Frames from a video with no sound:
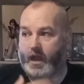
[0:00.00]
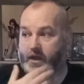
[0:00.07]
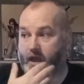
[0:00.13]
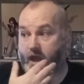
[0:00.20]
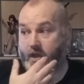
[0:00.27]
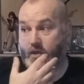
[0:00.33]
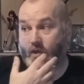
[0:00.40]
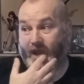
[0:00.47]

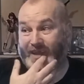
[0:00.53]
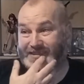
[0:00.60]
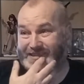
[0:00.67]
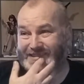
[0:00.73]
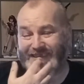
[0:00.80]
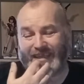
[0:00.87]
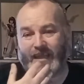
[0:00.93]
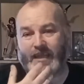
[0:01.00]
Now, as I
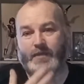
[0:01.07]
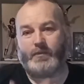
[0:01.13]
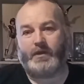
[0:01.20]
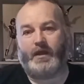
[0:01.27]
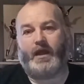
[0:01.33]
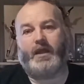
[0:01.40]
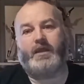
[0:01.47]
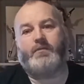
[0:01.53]
say, I'm
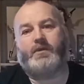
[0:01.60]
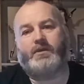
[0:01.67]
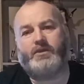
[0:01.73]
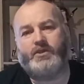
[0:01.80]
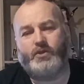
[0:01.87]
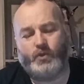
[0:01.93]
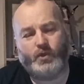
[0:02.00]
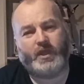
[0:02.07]
a
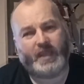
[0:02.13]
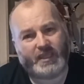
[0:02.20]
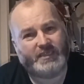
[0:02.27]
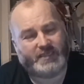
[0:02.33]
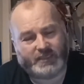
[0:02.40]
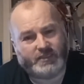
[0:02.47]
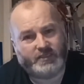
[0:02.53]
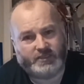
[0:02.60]
UK
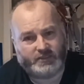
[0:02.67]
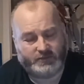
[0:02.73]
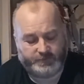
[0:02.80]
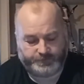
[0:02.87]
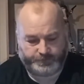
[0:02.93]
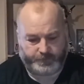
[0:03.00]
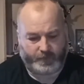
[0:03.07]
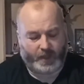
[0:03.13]

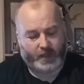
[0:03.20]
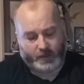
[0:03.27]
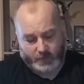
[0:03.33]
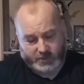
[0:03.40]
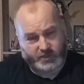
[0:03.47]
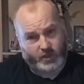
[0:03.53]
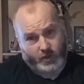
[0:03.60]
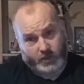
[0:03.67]
citizen. I'm a
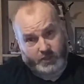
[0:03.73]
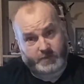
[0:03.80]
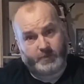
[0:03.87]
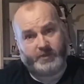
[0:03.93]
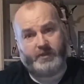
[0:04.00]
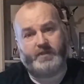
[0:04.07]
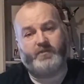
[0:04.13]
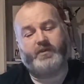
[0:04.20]

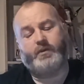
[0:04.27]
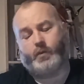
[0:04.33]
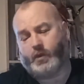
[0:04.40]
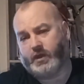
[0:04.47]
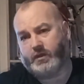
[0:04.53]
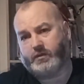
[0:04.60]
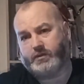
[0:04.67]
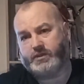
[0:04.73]
Scotsman living in
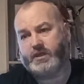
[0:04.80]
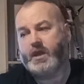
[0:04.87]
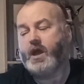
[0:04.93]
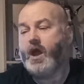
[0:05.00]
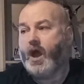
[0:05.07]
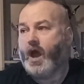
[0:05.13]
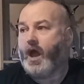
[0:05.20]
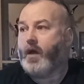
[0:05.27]
Wales,
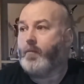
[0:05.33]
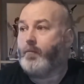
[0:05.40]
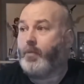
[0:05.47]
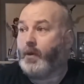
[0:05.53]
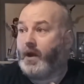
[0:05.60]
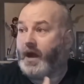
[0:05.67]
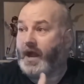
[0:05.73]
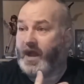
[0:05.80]
but
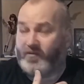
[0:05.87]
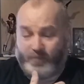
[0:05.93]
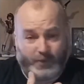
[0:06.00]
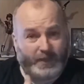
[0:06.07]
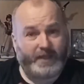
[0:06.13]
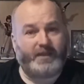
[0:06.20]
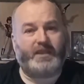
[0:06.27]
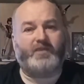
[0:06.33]
I have
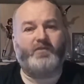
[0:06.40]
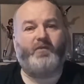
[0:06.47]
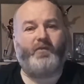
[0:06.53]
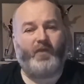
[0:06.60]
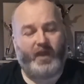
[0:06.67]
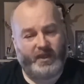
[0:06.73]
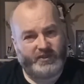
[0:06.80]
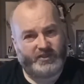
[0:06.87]
plenty of
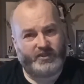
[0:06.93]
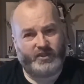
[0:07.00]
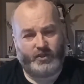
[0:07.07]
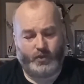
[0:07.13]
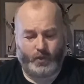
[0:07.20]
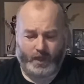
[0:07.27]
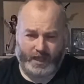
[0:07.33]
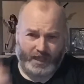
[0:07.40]
friends in the
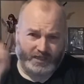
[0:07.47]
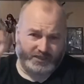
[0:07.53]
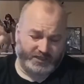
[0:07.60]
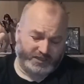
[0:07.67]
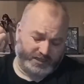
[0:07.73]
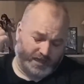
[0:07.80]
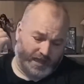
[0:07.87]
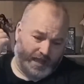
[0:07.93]

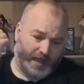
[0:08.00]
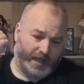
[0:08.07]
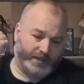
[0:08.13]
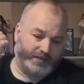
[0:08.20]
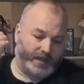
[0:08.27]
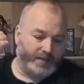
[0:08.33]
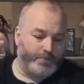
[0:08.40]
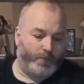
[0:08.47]
US, and
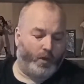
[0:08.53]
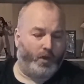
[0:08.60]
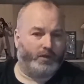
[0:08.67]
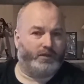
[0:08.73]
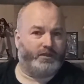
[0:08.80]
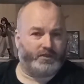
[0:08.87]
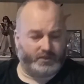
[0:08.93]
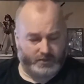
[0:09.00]
I
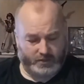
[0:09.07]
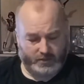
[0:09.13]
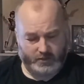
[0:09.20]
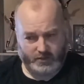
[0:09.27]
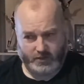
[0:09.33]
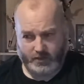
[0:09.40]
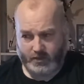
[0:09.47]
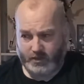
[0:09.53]

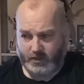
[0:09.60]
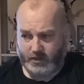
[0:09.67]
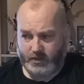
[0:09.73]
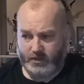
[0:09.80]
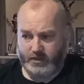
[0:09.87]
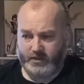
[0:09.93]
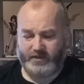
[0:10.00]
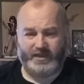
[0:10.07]
monitor
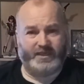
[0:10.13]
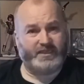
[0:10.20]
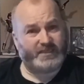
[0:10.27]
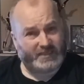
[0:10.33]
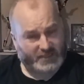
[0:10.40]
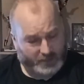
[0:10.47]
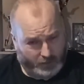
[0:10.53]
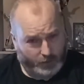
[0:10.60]

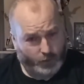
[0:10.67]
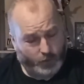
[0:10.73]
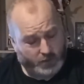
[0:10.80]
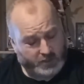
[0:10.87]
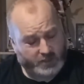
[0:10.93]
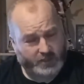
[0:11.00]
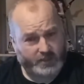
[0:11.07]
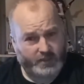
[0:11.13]
this
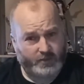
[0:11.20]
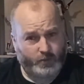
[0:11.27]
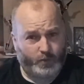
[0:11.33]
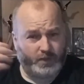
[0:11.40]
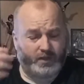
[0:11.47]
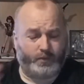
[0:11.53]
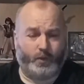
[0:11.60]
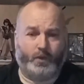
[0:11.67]
closely
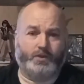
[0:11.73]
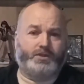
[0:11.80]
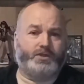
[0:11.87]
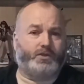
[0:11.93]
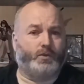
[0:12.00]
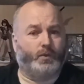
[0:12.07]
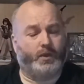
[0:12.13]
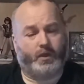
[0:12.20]
with what's
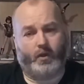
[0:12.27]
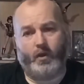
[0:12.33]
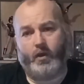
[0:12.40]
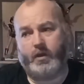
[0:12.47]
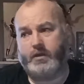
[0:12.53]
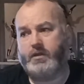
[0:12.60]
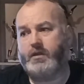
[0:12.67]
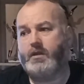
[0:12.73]
going
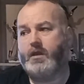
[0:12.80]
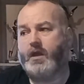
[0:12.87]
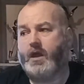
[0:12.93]
on.